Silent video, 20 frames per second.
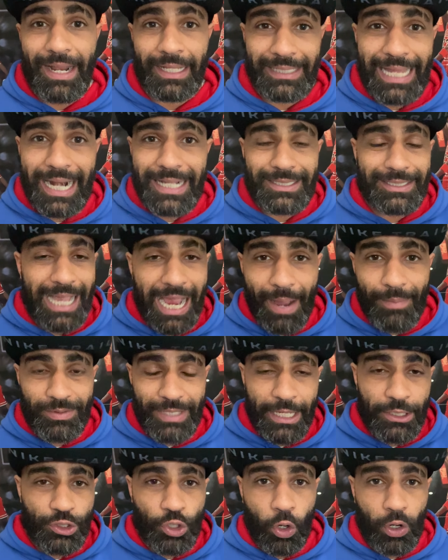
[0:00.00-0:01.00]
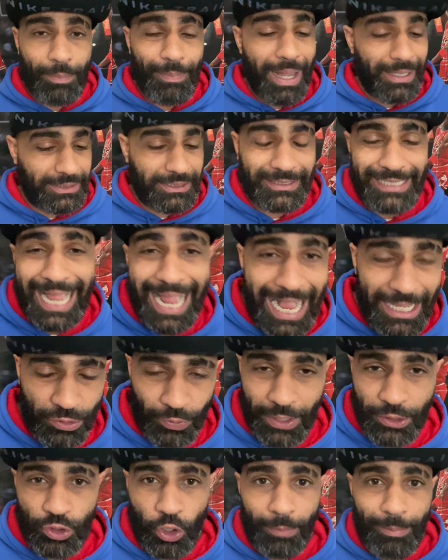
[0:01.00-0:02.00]
A lot of times they talk about stats or
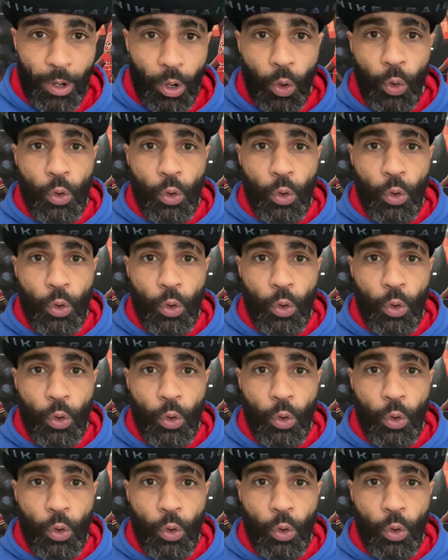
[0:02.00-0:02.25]
they talk about